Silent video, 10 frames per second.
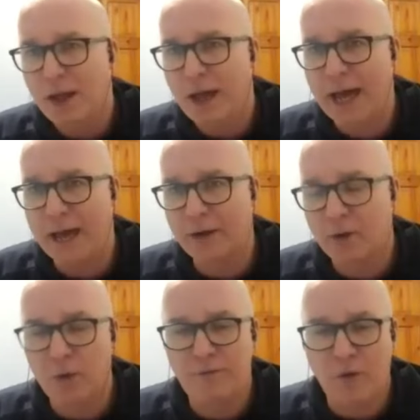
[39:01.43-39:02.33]
uh,
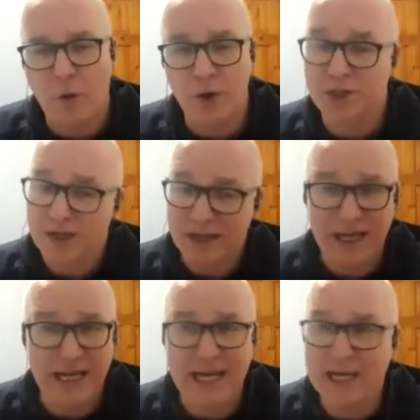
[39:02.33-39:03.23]
going forward, the
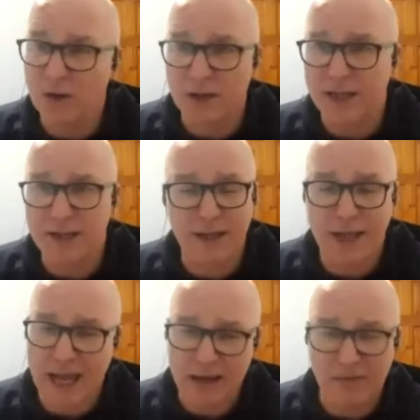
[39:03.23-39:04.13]
league, look, at the end of the
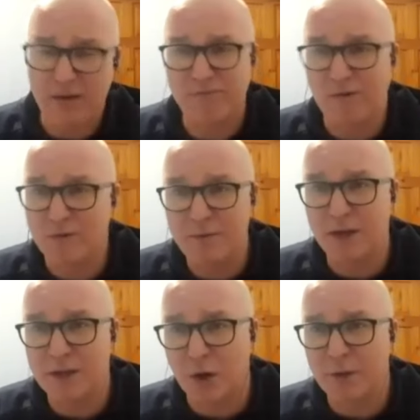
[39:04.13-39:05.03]
day, I won't be
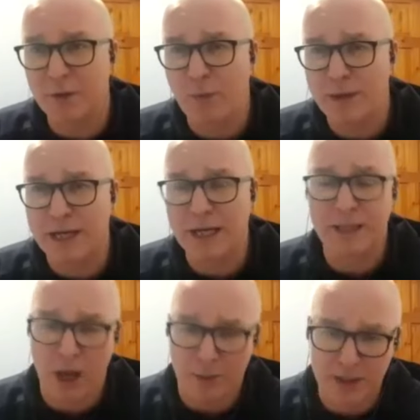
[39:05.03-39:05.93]
concerned about winning leagues
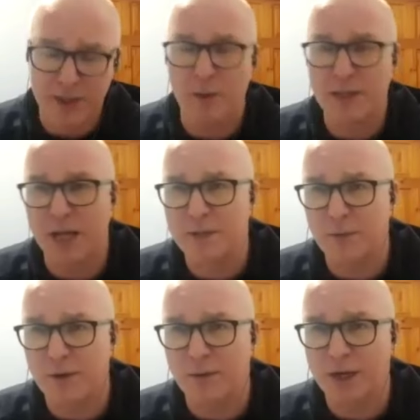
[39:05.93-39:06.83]
now, but it's always nice
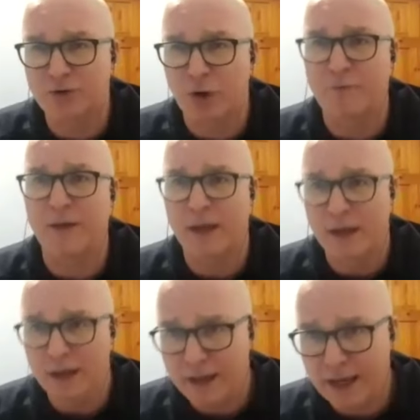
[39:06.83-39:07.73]
to win a trophy.
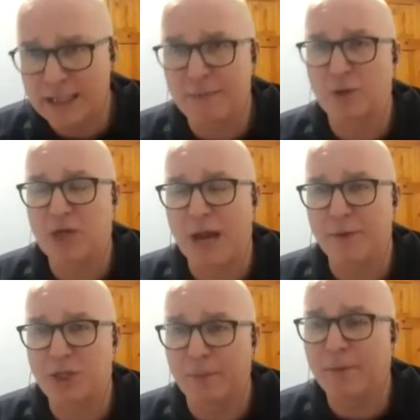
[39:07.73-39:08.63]
It's about
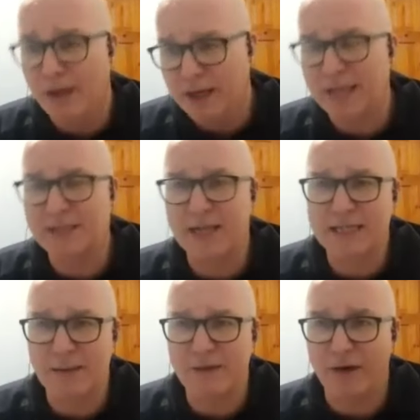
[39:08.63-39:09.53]
championship. Get to that
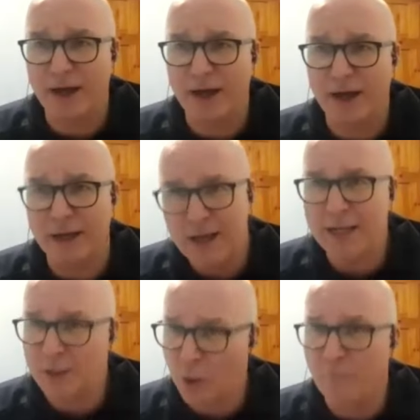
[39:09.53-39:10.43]
semi final, and
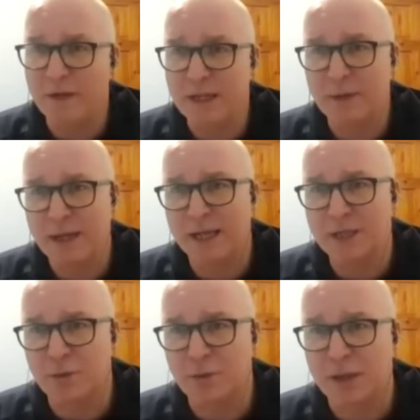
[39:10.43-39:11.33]
then hopefully that we can
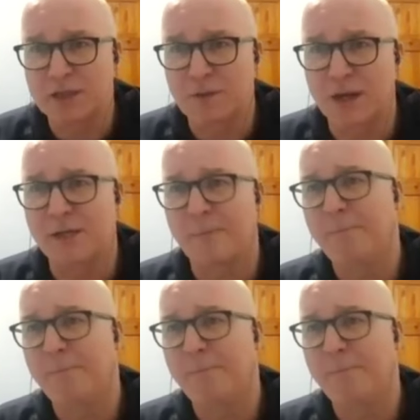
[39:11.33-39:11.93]
get the two results right.